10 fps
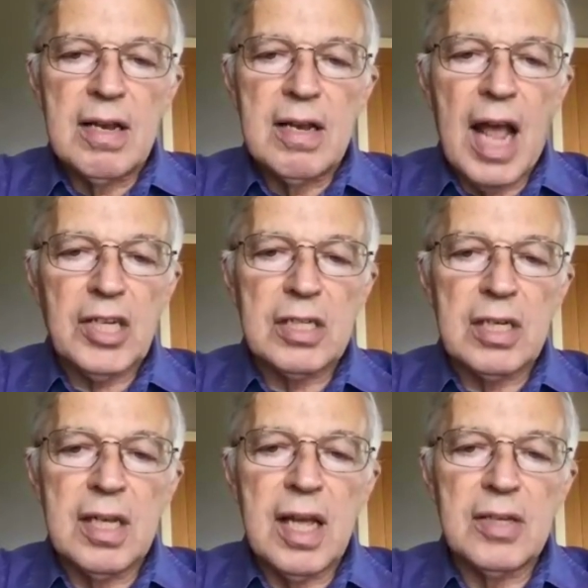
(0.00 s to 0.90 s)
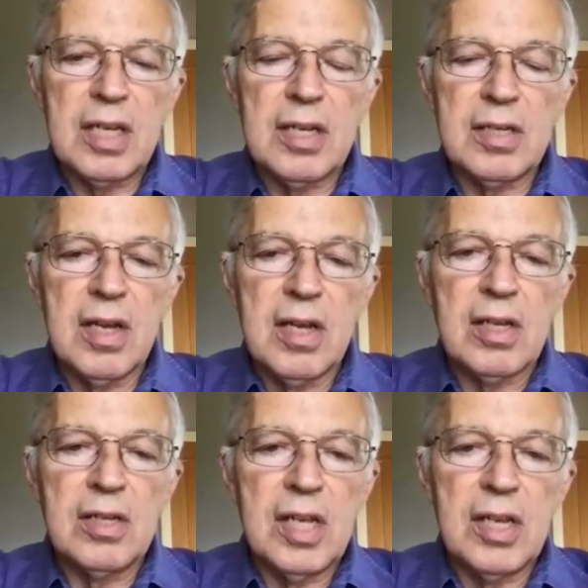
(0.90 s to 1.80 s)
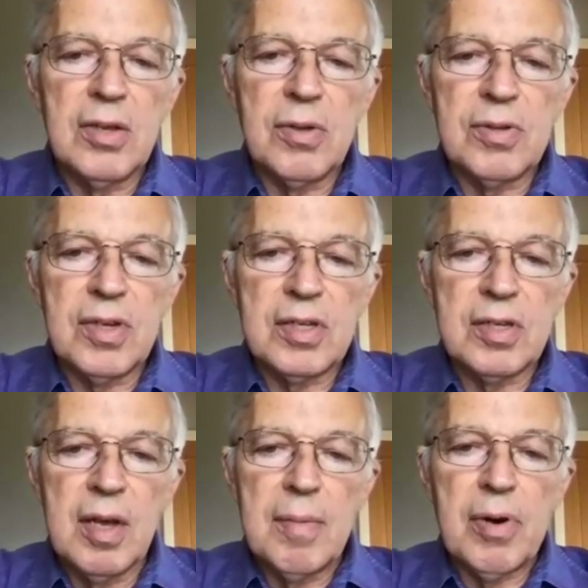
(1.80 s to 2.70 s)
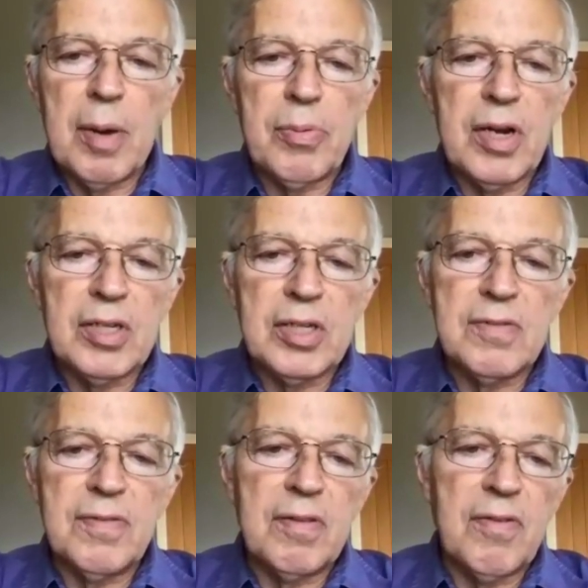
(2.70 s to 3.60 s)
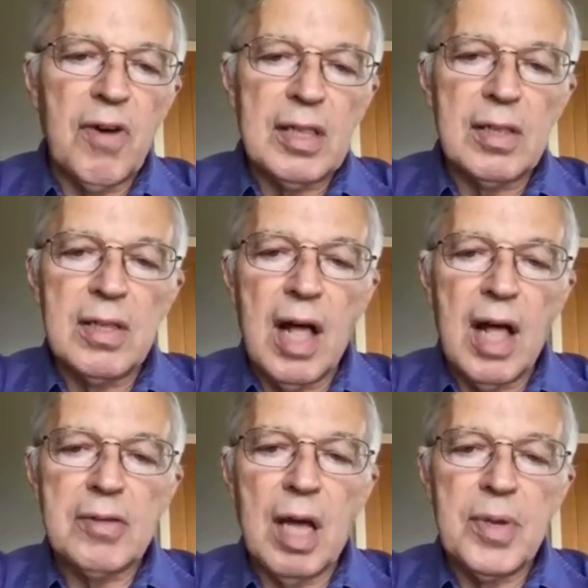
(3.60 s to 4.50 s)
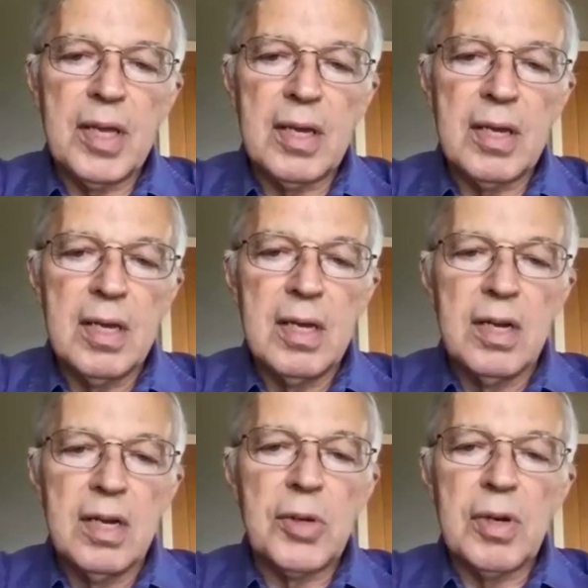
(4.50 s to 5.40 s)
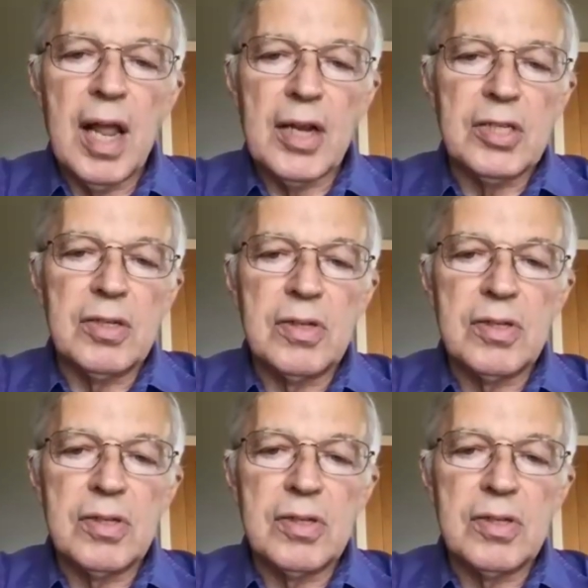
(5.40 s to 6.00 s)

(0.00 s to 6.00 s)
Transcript: nationally as it continues its preparations for the vital upcoming general election.